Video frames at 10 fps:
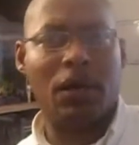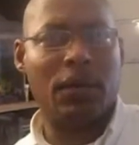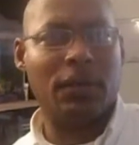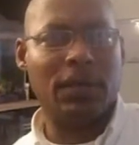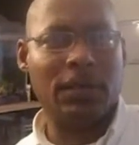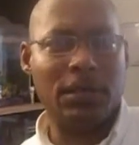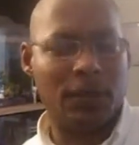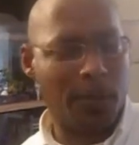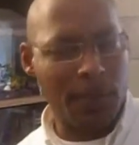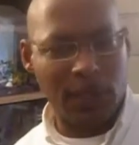they did their
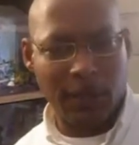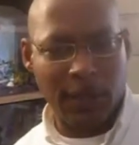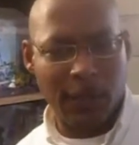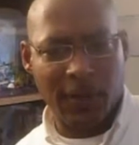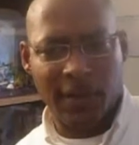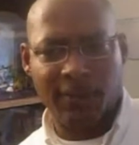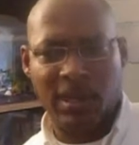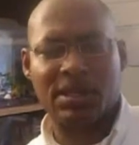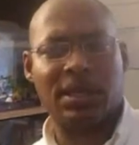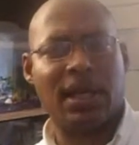preliminary
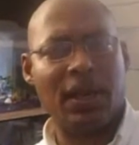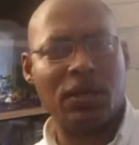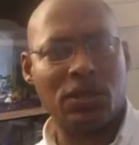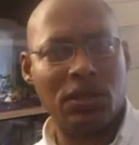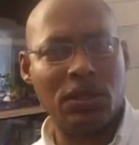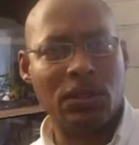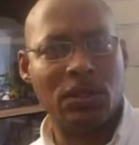investigations.